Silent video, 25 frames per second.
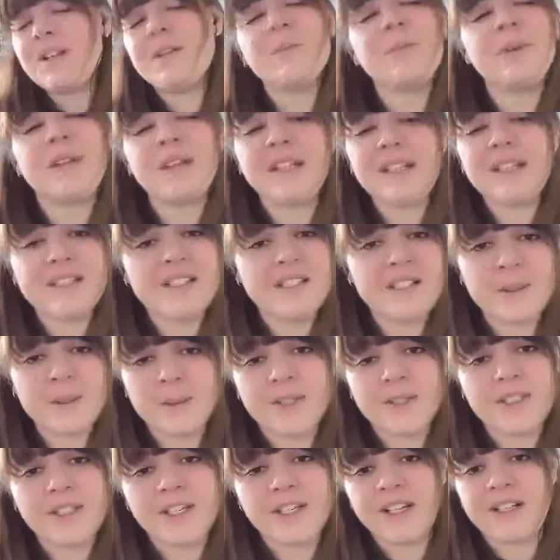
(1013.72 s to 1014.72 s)
of the biggest things
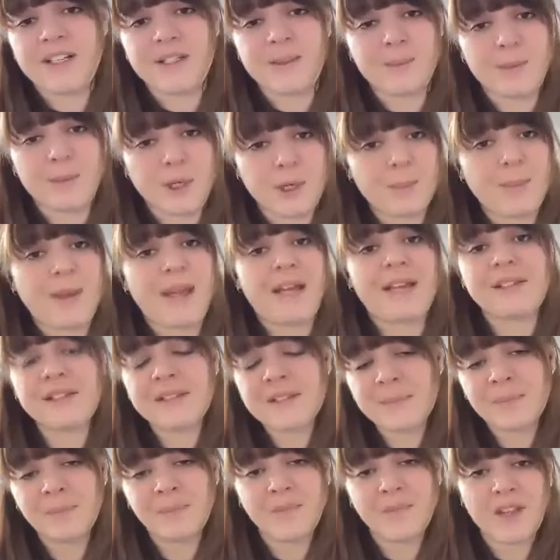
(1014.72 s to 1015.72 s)
we're seeing is book
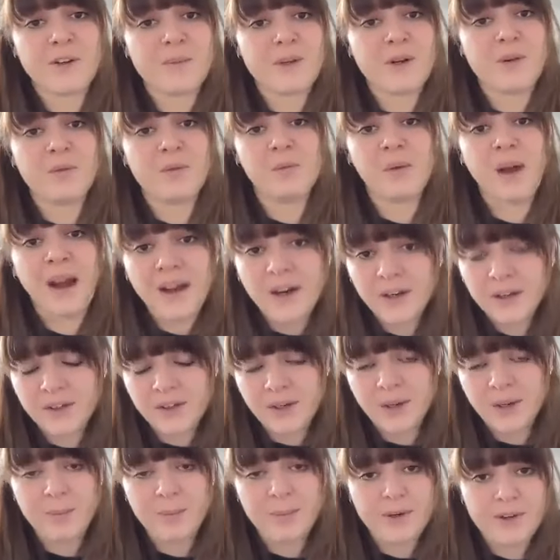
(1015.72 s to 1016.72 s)
bans. There have been a record
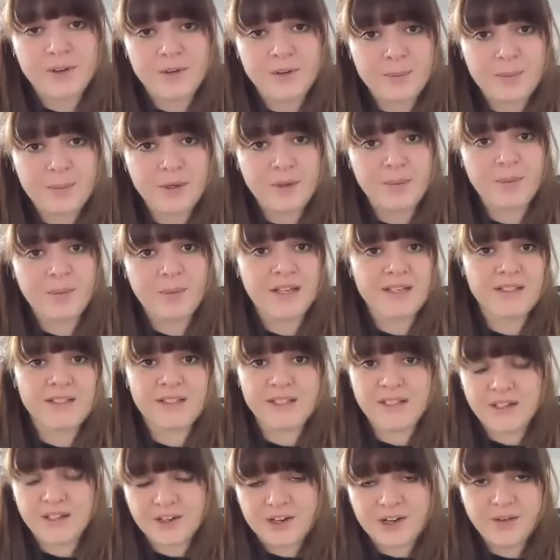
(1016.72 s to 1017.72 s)
number of book bans
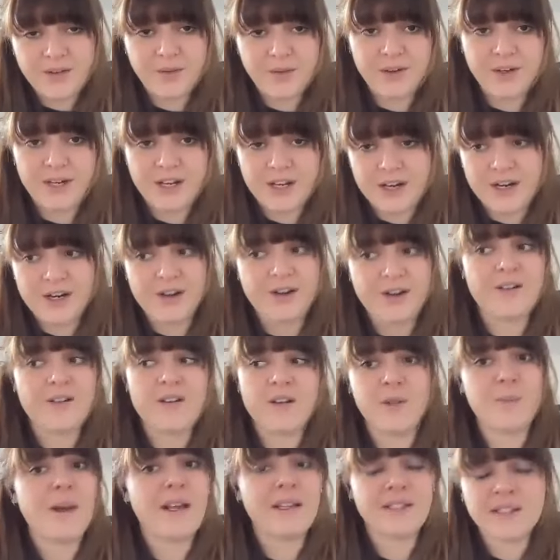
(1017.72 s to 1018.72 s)
year over year for
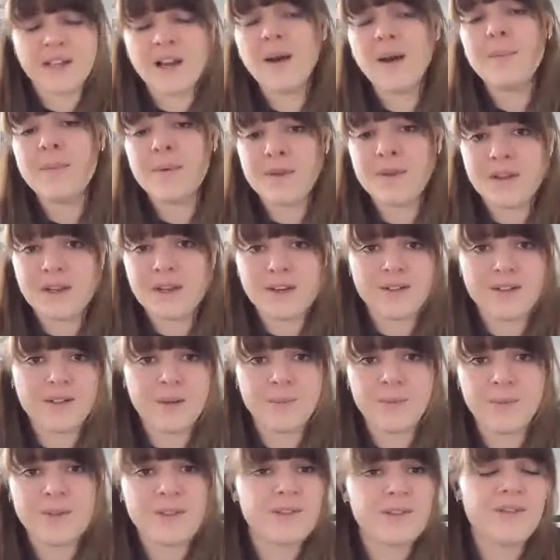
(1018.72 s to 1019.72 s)
the past couple of years,
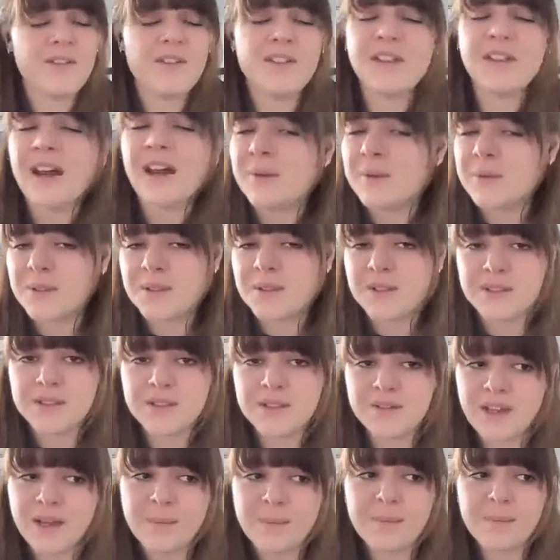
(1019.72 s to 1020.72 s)
upwards of thousands
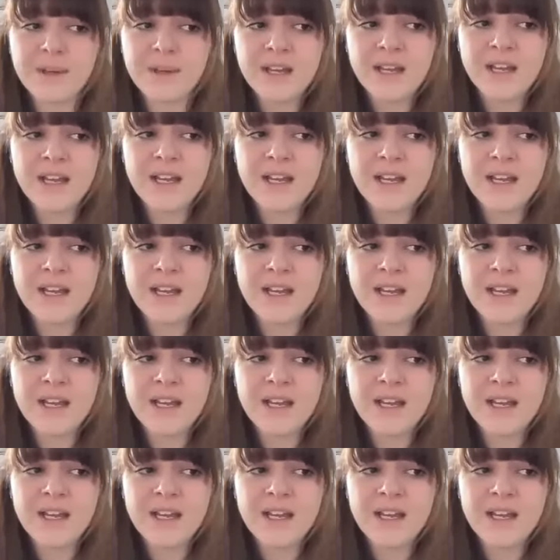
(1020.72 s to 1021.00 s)
of them.